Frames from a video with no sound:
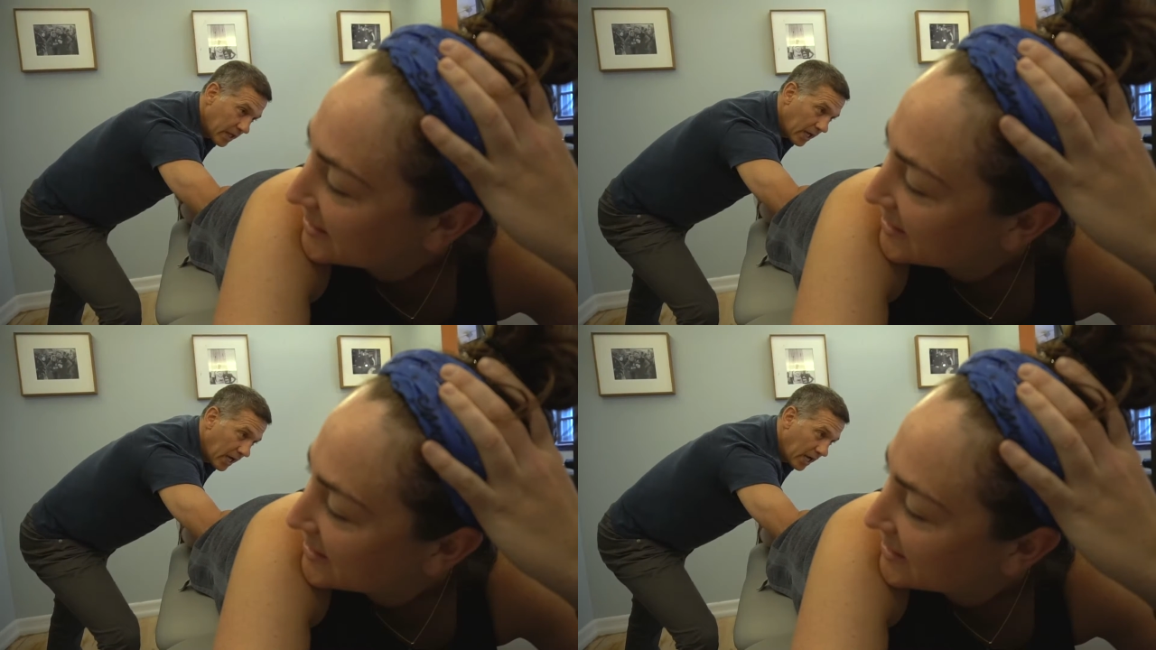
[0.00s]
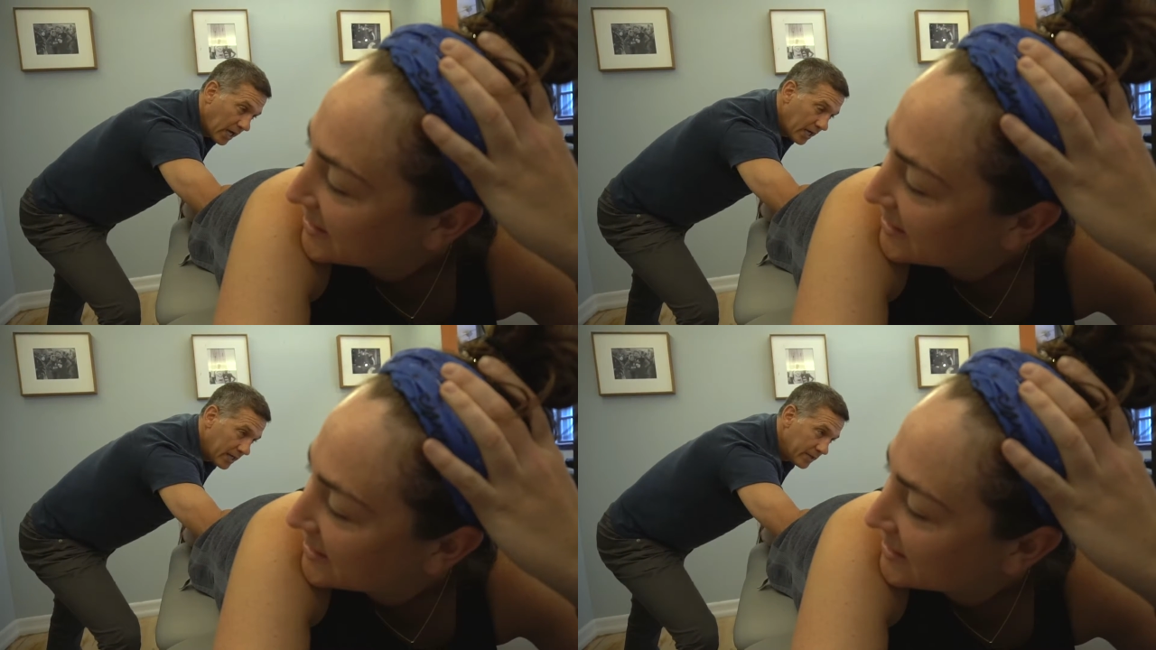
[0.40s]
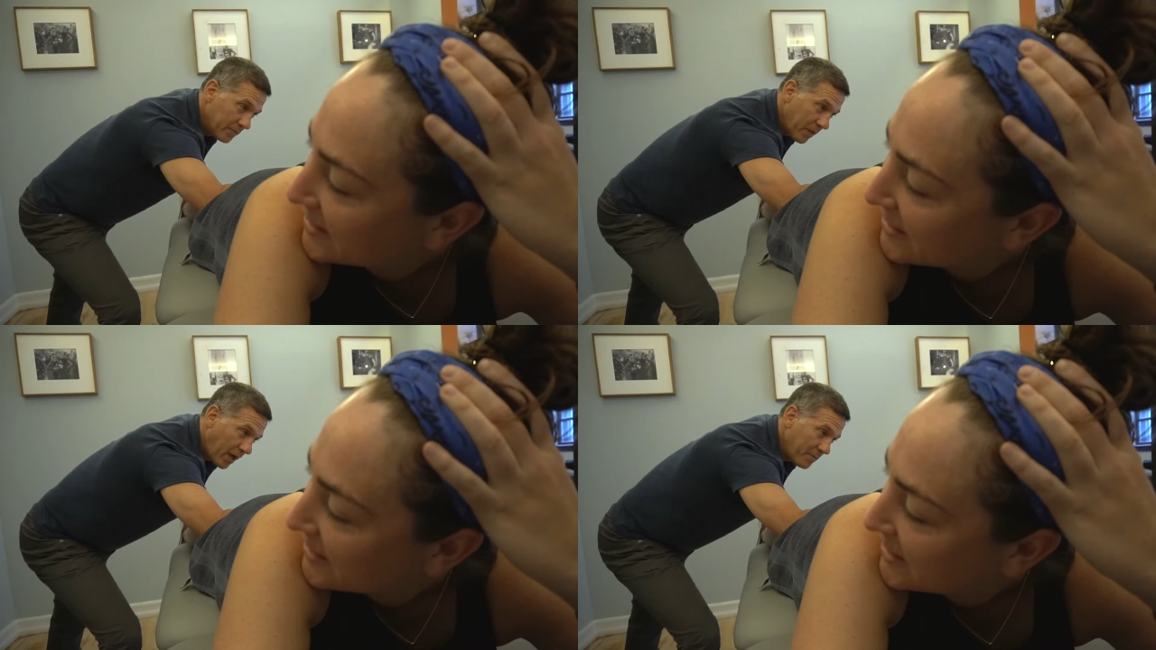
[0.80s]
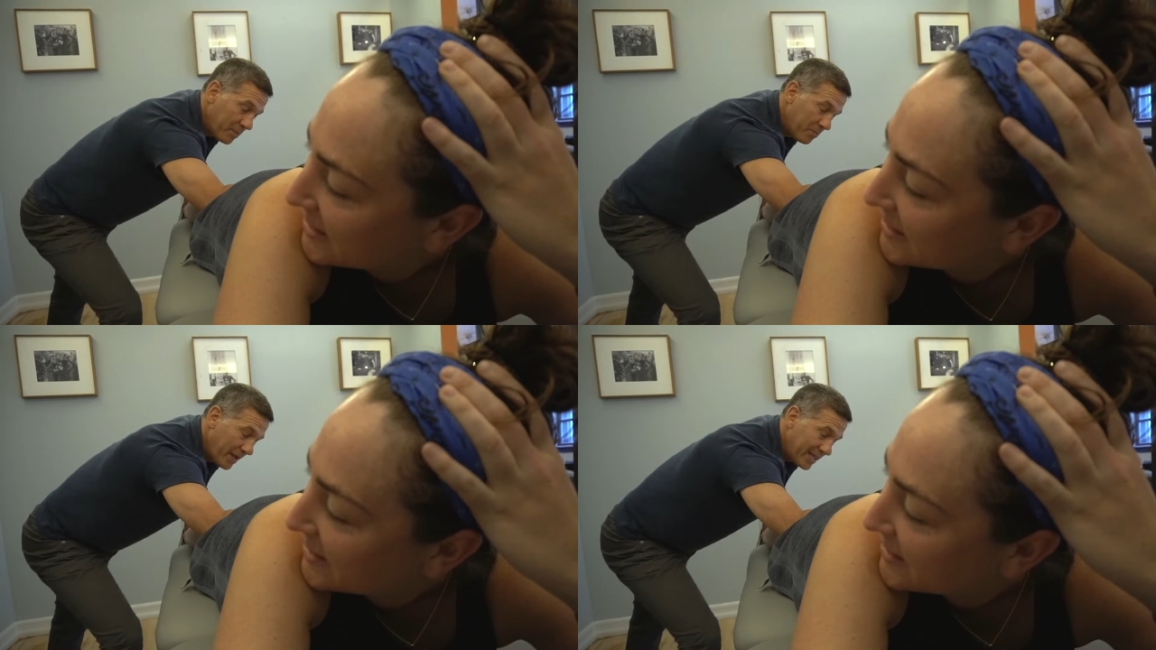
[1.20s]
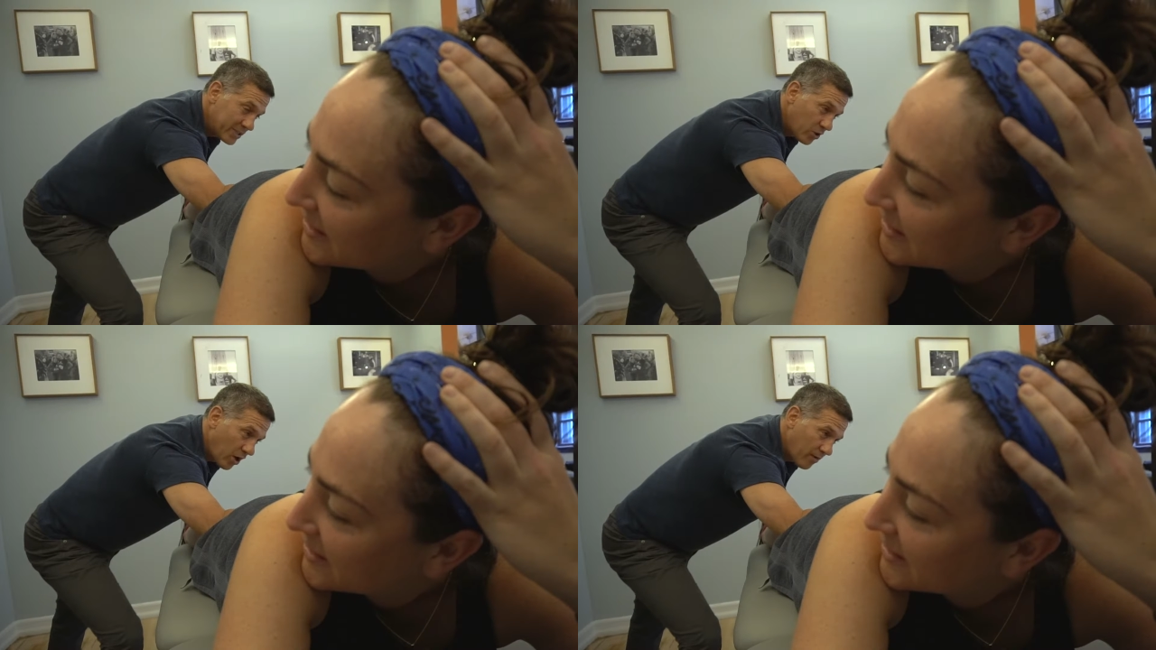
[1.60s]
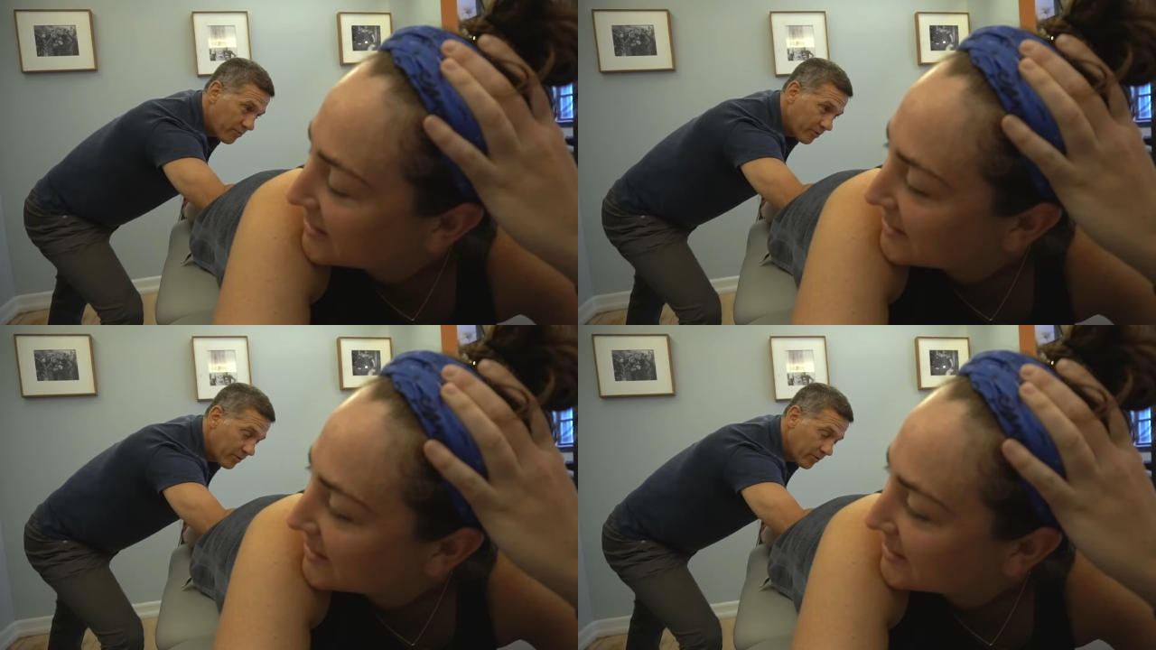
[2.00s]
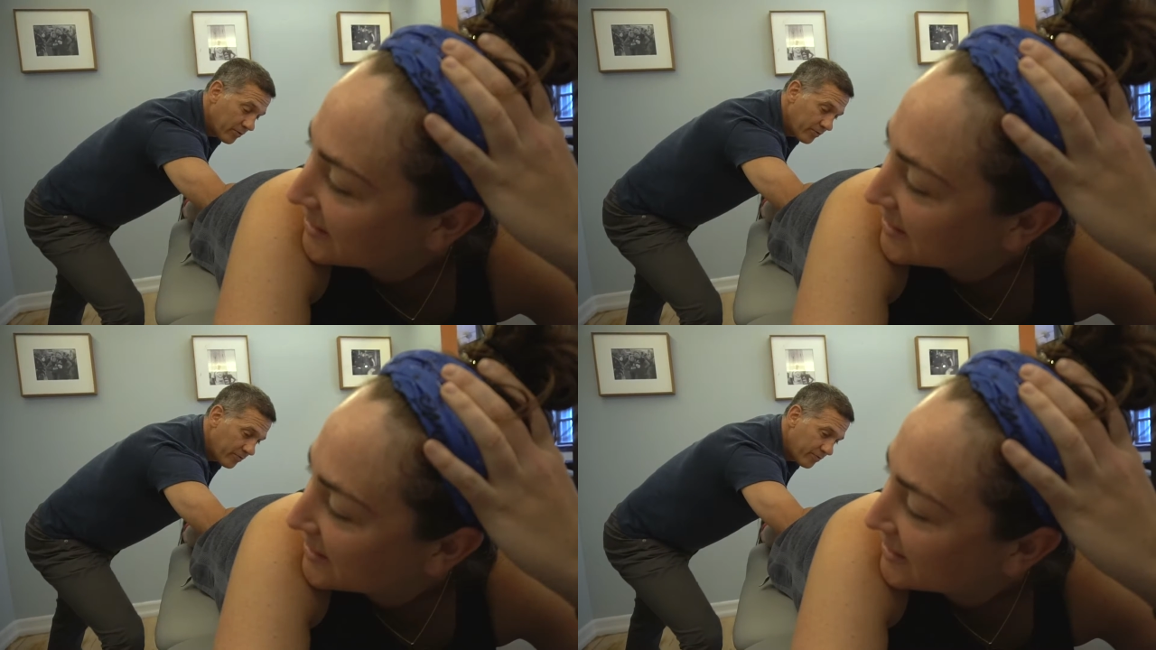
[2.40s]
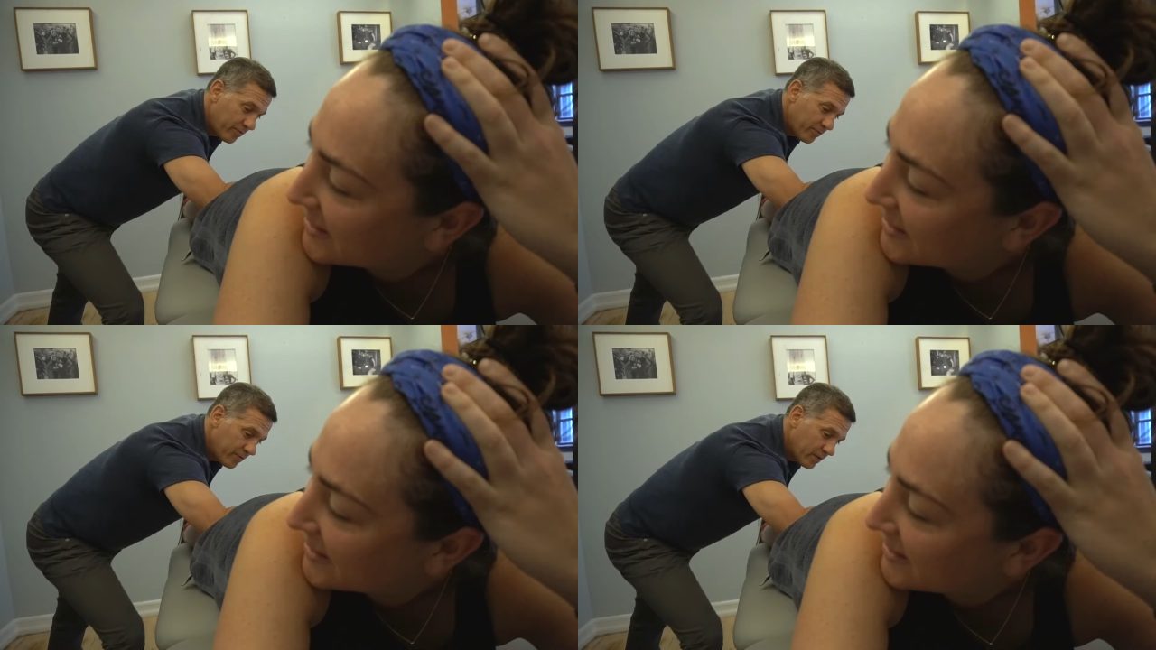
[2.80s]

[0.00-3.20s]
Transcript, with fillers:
Speaker 1: Uh, I mean, based off of